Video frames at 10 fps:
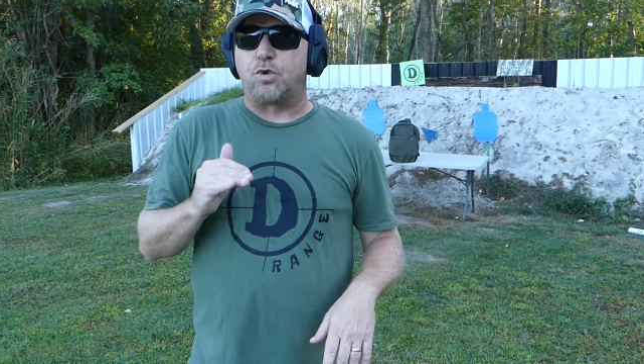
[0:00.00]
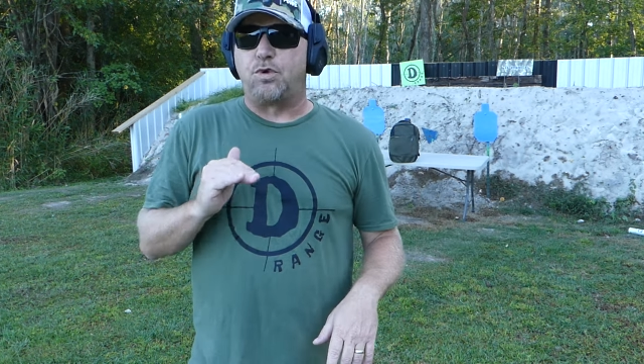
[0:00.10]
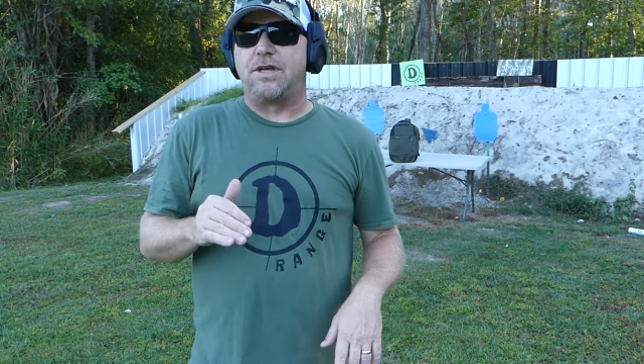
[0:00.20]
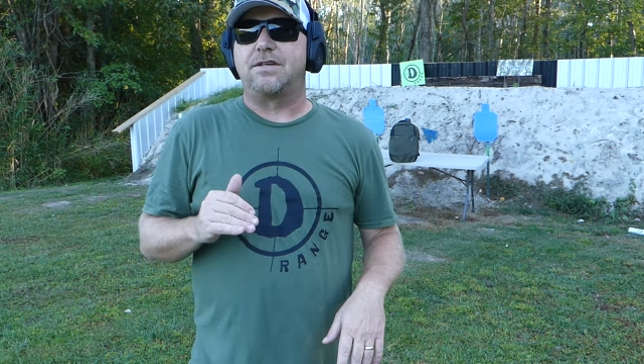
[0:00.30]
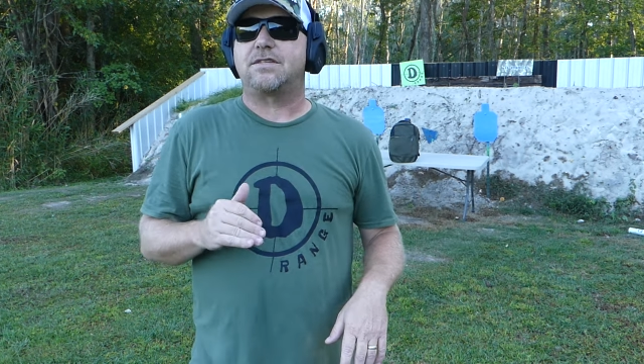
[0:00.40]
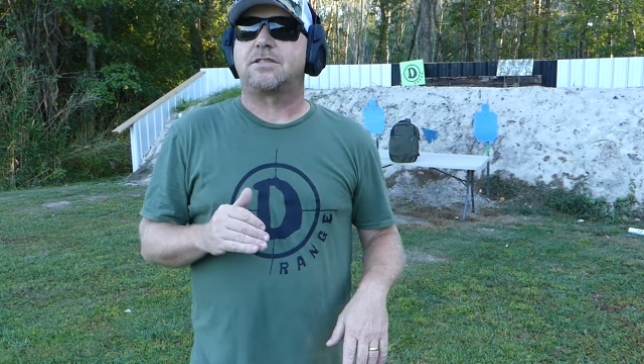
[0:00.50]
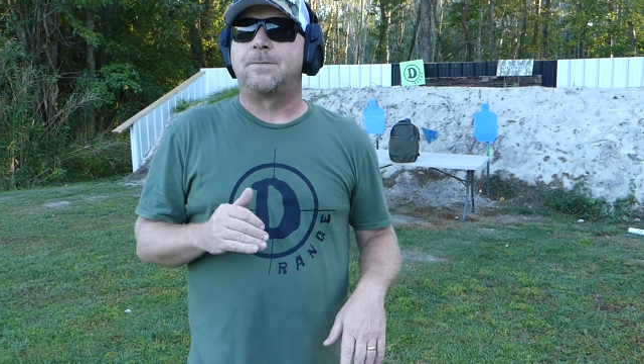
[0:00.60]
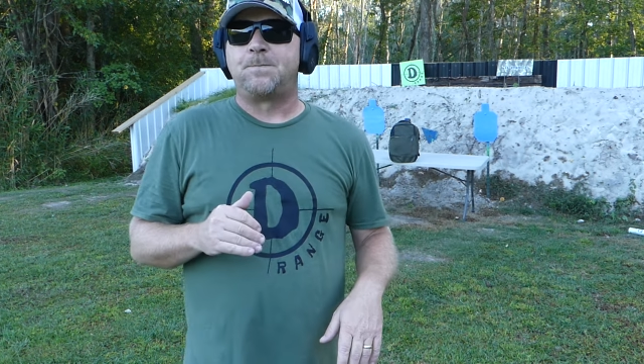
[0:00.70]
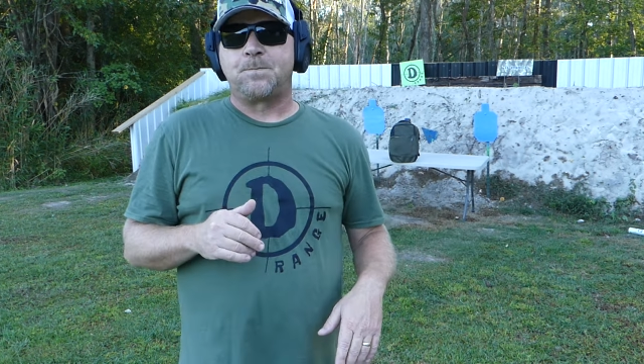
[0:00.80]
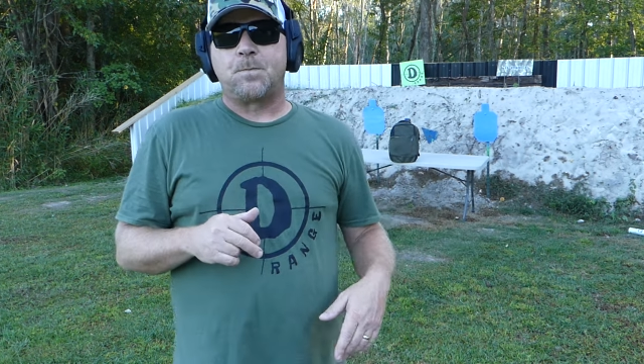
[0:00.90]
through this,
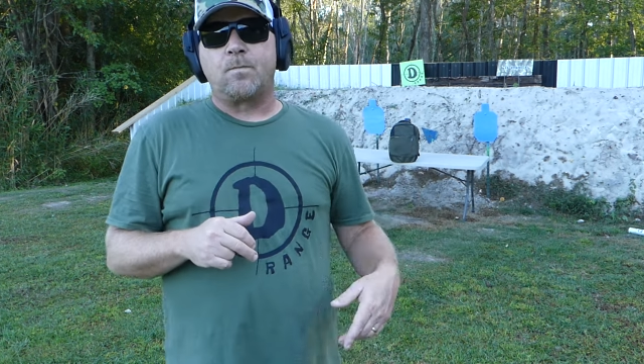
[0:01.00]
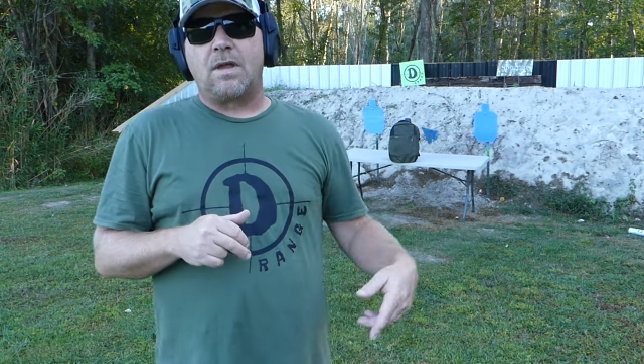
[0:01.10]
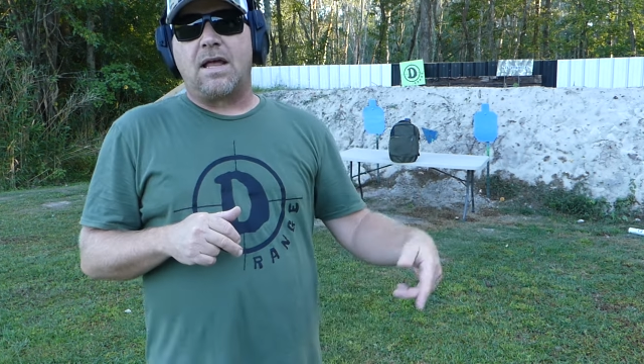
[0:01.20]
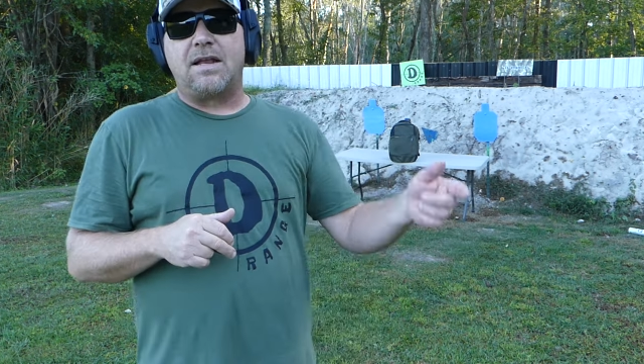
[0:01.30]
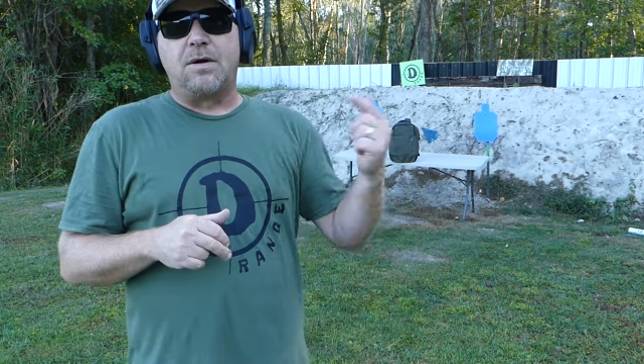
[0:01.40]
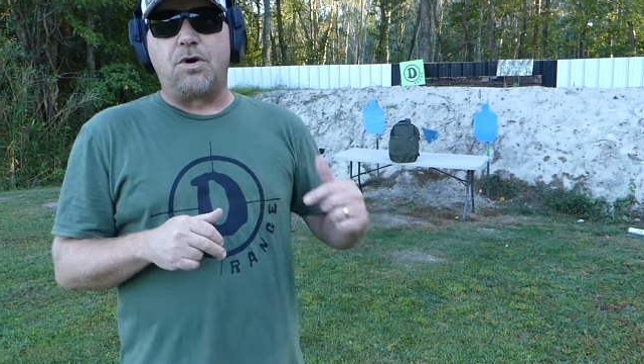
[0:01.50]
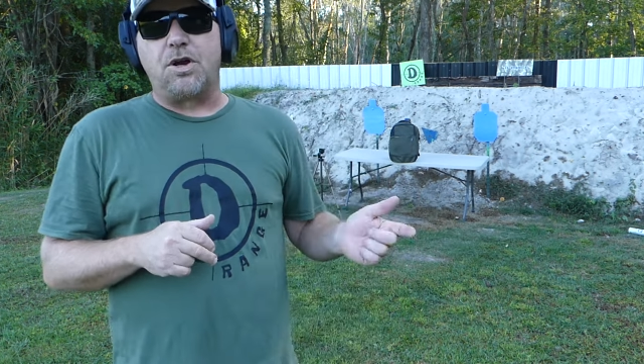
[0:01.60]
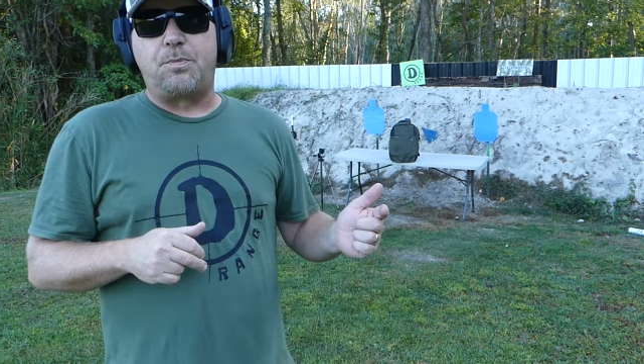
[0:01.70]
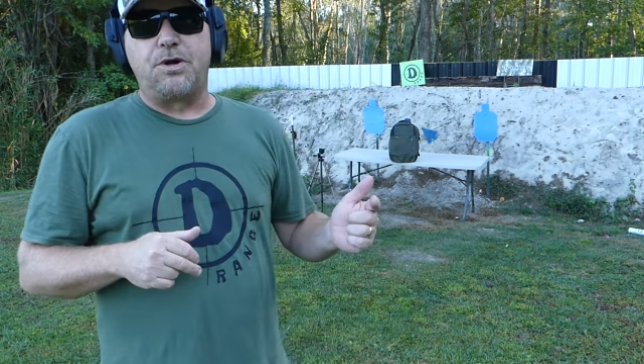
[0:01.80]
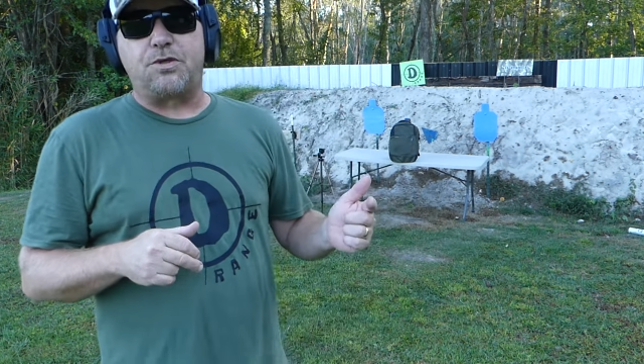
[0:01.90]
then we're gonna put a